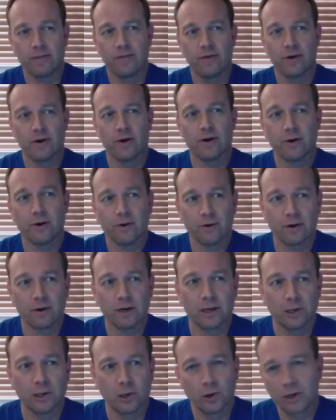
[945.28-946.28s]

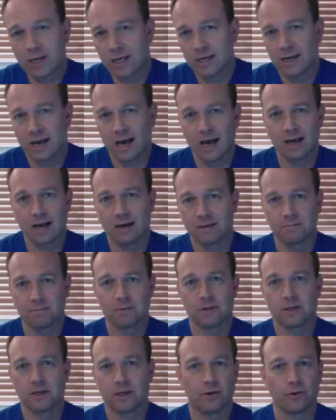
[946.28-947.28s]
They're looking at,
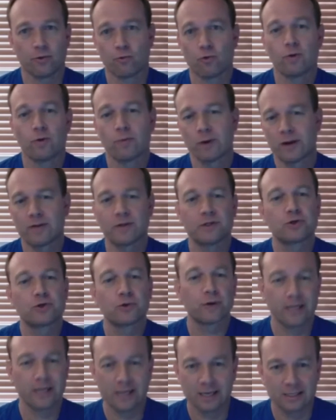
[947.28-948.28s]
you know, the rumor on the
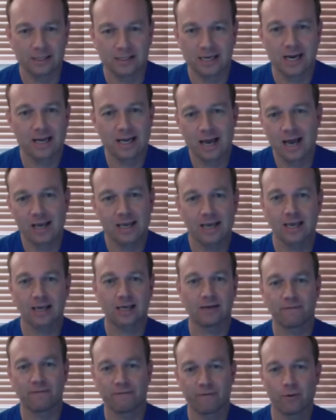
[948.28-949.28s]
street is, and I
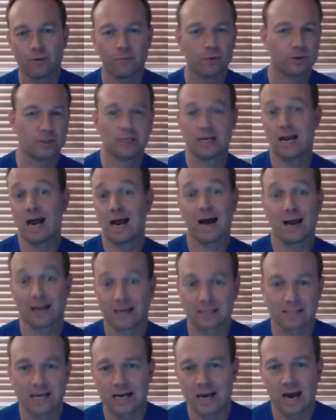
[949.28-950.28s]
can't confirm or
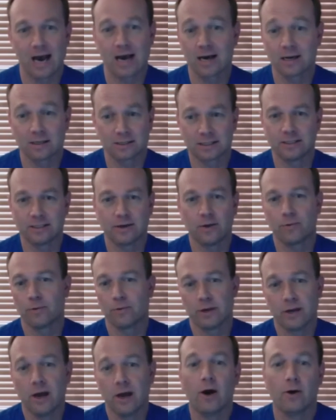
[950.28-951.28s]
deny because I honestly
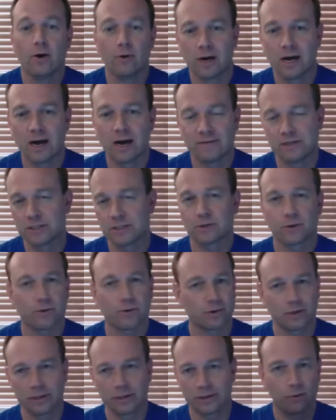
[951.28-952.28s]
don't know. I've just
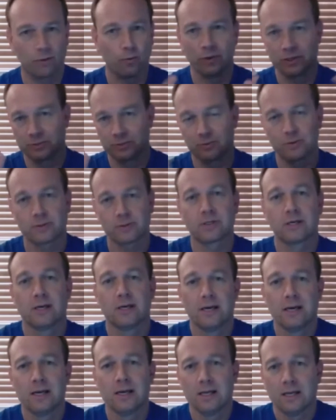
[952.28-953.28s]
heard little whispers.
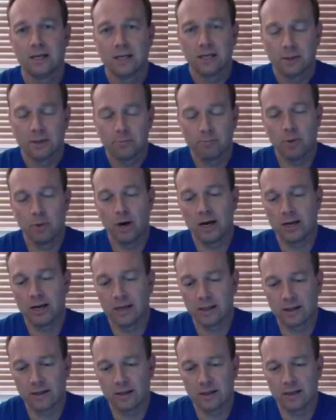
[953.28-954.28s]

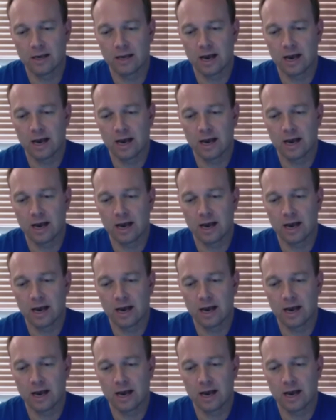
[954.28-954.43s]
But